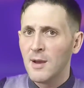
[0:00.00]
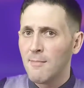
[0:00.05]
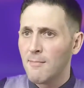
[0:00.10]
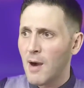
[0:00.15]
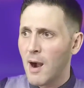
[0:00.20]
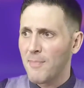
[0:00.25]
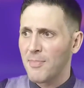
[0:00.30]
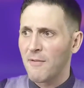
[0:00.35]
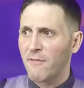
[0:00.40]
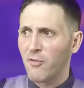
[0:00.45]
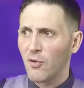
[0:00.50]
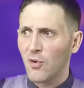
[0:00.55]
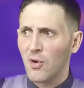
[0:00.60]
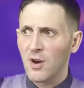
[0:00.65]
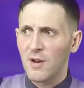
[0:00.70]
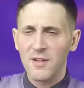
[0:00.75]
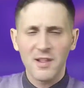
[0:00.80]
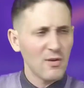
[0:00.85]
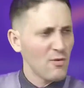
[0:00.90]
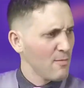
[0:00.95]
mop the floor
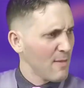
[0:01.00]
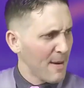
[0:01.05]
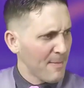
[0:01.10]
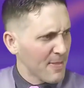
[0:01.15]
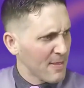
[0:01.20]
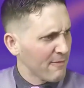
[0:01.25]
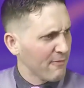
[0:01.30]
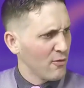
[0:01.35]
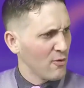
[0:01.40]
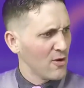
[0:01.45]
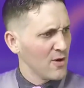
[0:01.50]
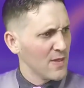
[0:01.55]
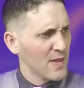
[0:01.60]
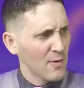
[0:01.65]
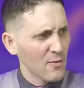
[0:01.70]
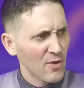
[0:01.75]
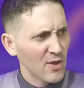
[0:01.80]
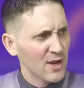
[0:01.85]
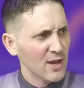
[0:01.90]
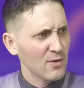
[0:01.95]
as they were mopping the floor and they
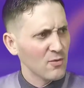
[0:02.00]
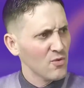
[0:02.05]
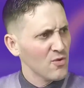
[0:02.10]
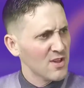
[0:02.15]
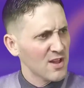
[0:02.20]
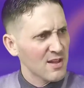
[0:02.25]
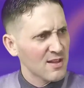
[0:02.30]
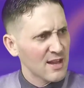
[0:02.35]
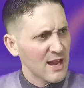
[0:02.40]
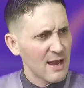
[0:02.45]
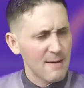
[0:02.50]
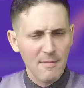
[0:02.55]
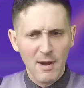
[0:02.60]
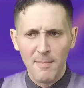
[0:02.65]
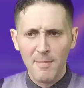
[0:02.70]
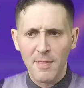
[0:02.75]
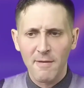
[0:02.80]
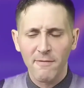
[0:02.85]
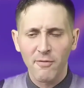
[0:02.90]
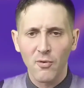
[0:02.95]
were looking, who's this guy
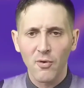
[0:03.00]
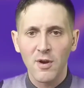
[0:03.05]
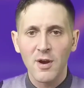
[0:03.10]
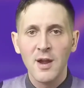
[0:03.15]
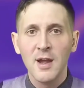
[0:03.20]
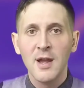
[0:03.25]
mopping the floor?